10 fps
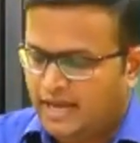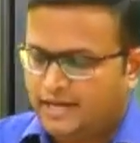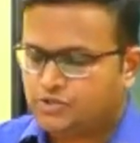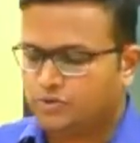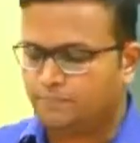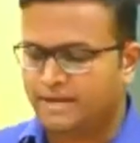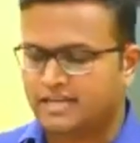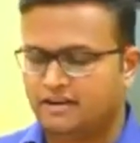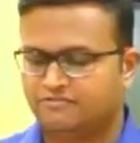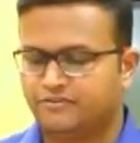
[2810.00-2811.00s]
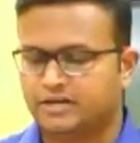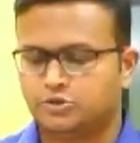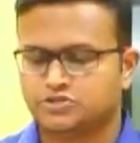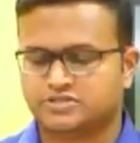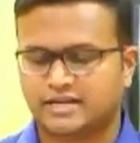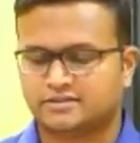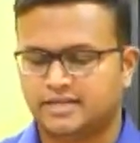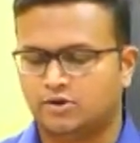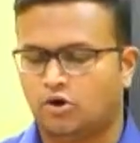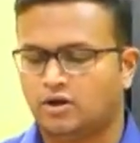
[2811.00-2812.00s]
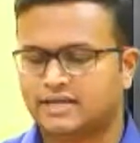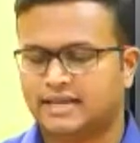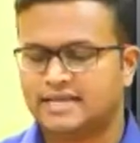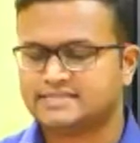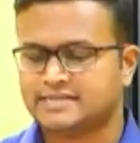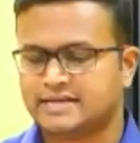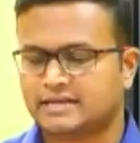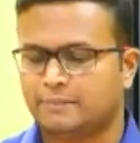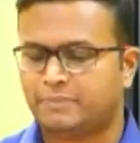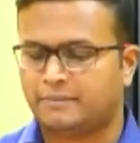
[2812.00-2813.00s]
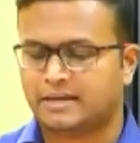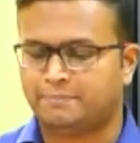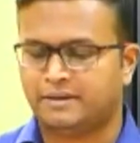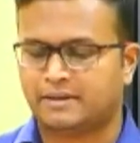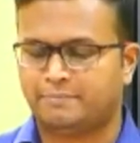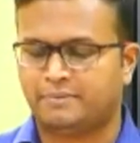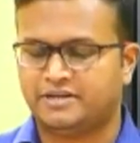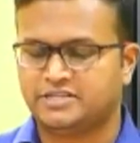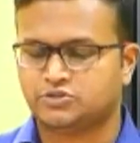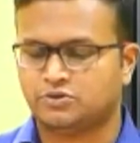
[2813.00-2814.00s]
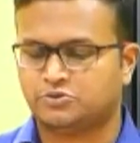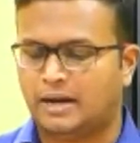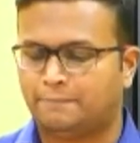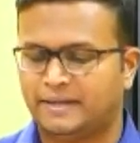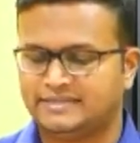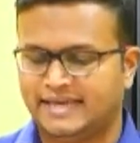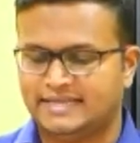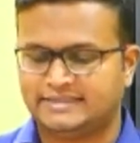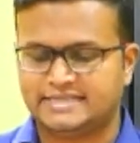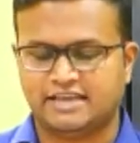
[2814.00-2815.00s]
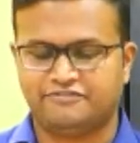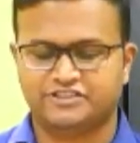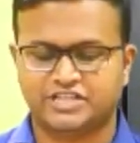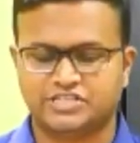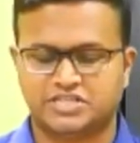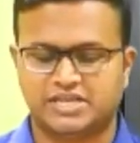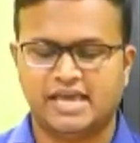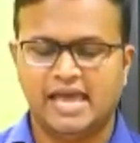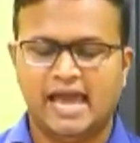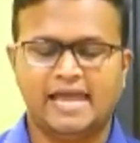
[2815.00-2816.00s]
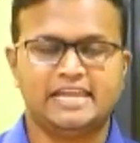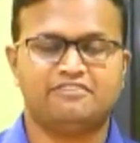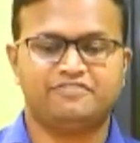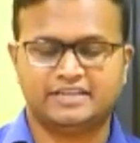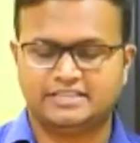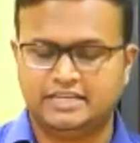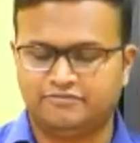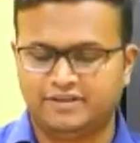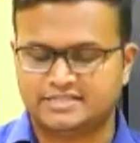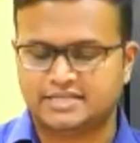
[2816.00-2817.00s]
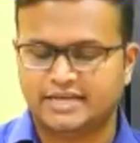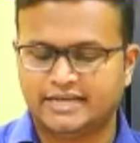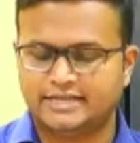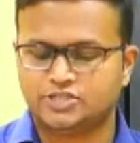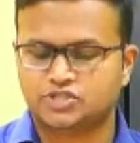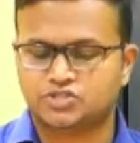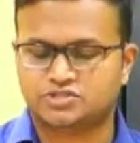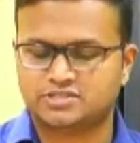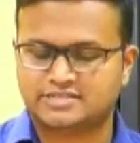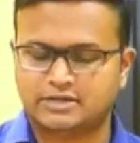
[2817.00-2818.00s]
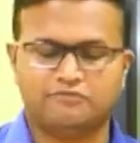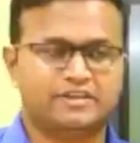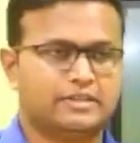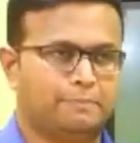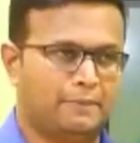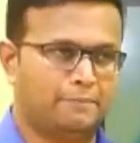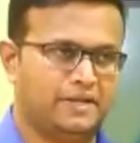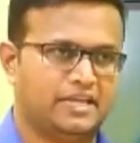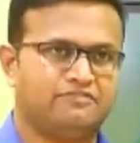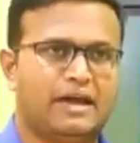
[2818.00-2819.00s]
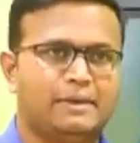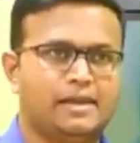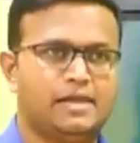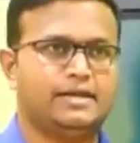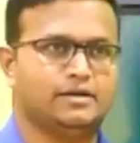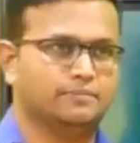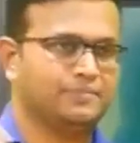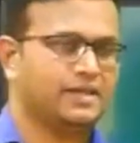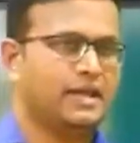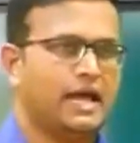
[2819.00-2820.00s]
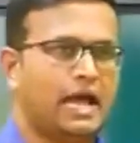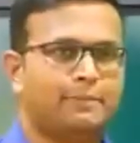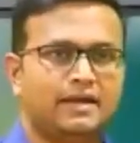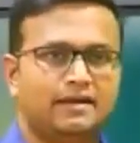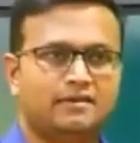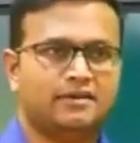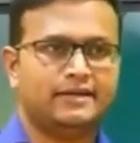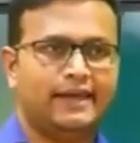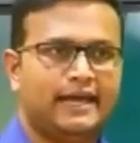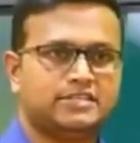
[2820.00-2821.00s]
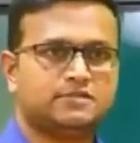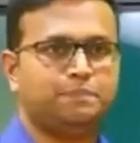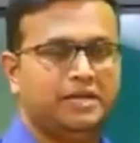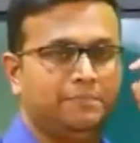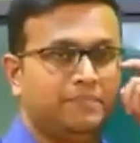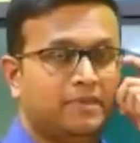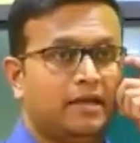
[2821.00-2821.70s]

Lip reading: and should make effort to strengthen organizational capabilities to apply the ethics, efficiency and effectiveness in serving the public. If I'm a leader, I'm a SP,